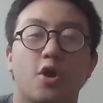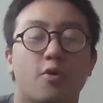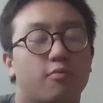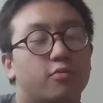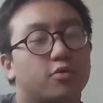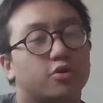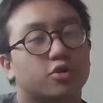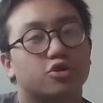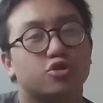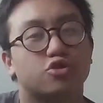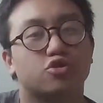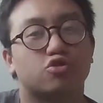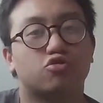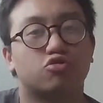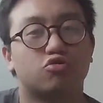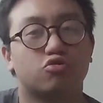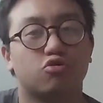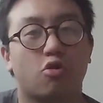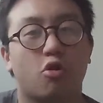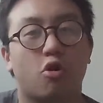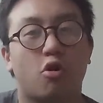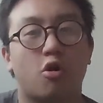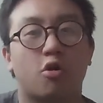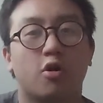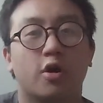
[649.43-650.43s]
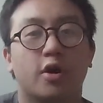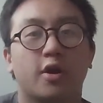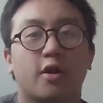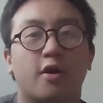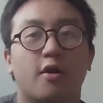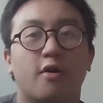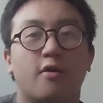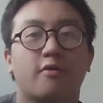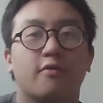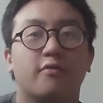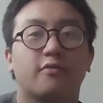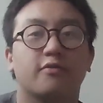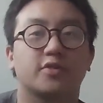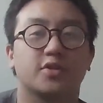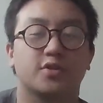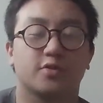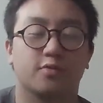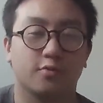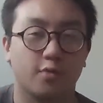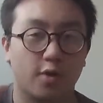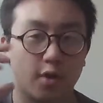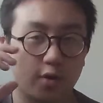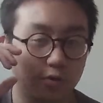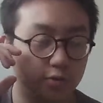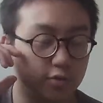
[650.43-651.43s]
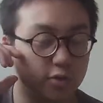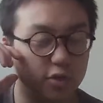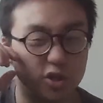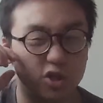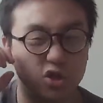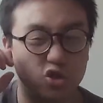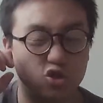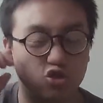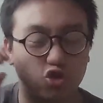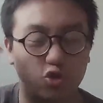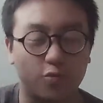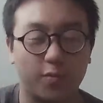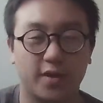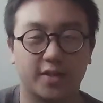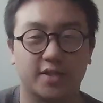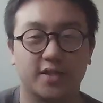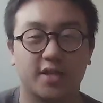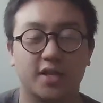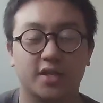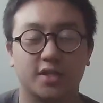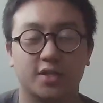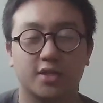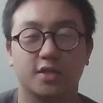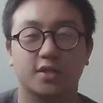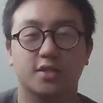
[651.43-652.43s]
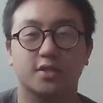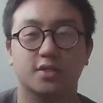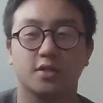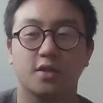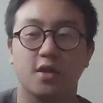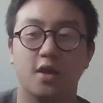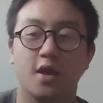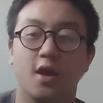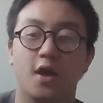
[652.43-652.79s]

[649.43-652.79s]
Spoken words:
but strong enough to destroy my tinnitus